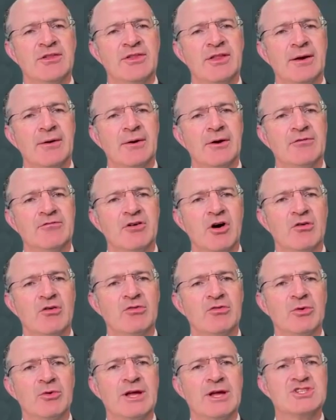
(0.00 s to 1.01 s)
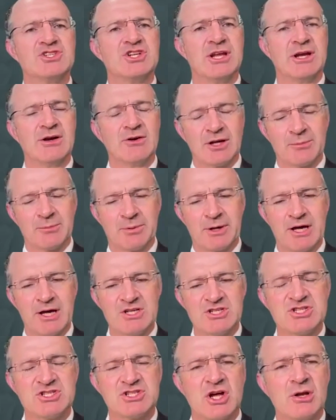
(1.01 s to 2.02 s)
They involve re-engineering a
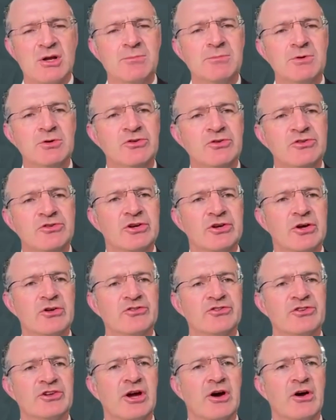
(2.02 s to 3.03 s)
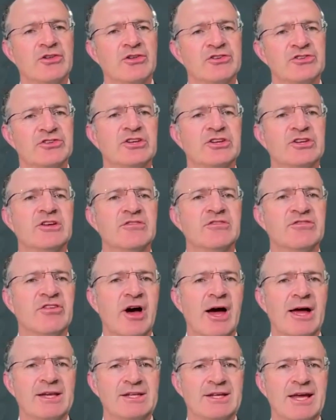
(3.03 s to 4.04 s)
patient's own immune cells to go and see and
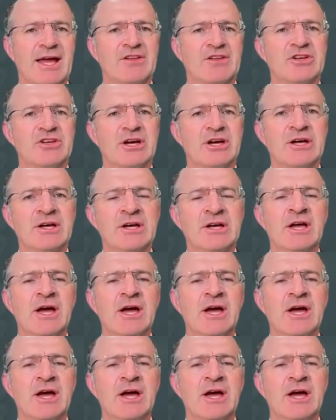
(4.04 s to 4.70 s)
fight cancer,